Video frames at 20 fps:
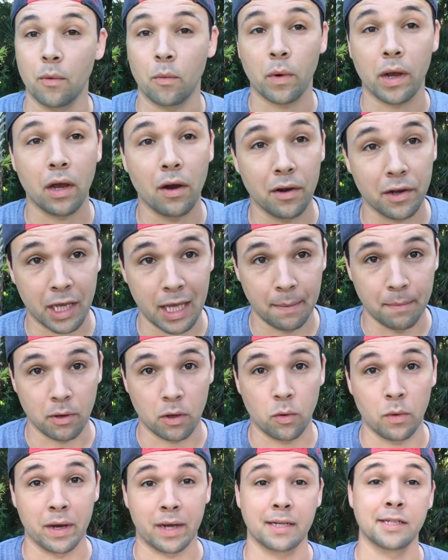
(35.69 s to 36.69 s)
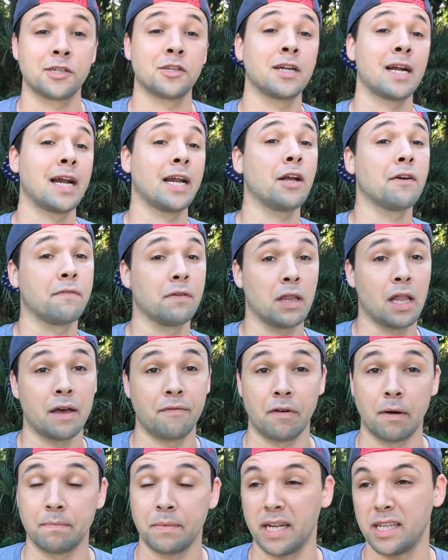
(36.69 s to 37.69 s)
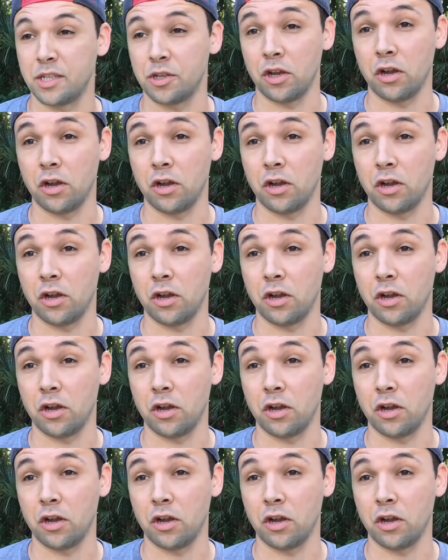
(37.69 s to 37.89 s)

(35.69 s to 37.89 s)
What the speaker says: We're going to keep it quick because you're not here for life updates.